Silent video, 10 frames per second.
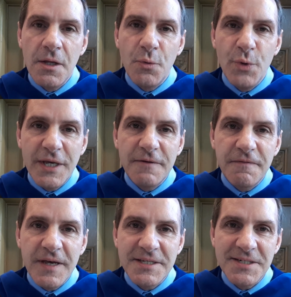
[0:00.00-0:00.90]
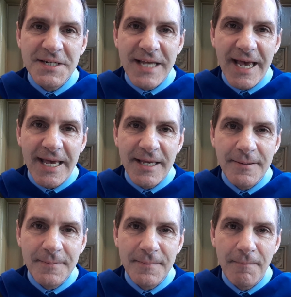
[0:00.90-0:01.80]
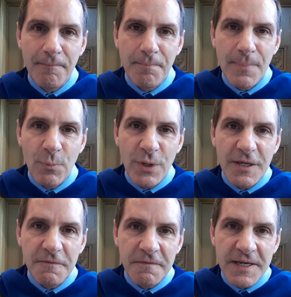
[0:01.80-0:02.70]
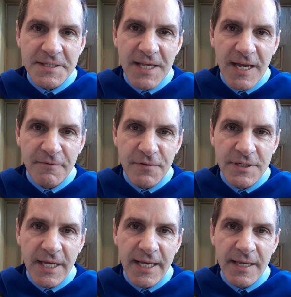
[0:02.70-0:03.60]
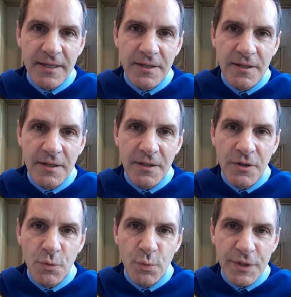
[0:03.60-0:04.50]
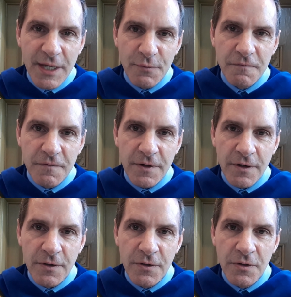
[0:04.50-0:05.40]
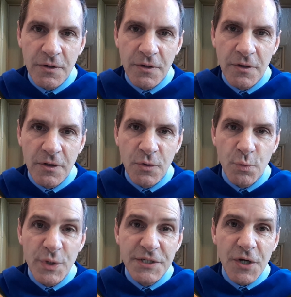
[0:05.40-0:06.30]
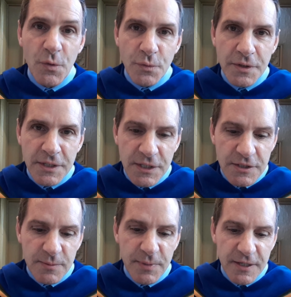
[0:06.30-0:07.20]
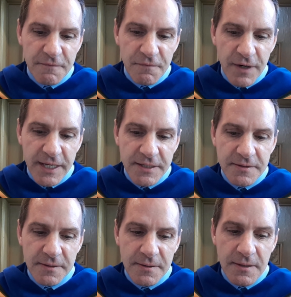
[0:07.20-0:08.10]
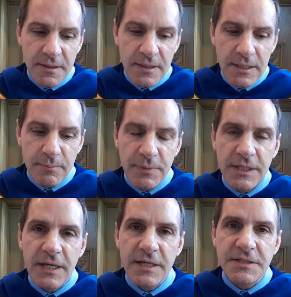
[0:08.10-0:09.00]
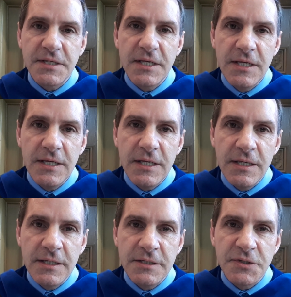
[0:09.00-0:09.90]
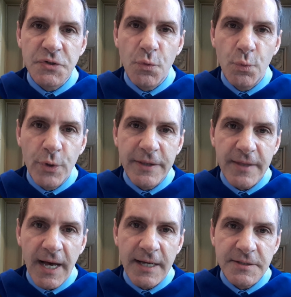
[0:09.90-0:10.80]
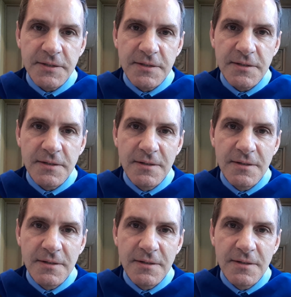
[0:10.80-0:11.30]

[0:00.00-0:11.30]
We can face today, we can face every day without fear. We don't need to be afraid because he is with us.